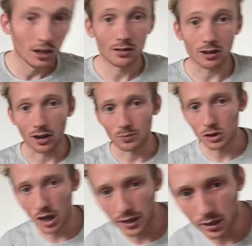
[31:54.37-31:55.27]
Sorry,
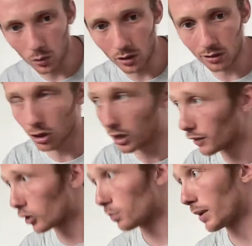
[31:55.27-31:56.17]
Johnny was looking
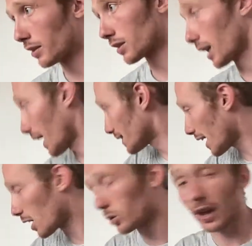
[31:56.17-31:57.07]
for a place to lie
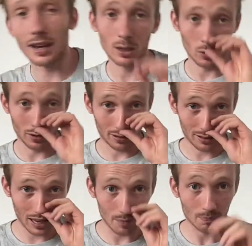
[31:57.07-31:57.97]
down, and he was
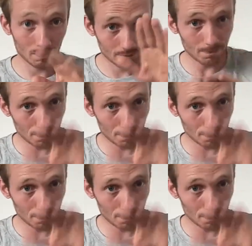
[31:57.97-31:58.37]
kept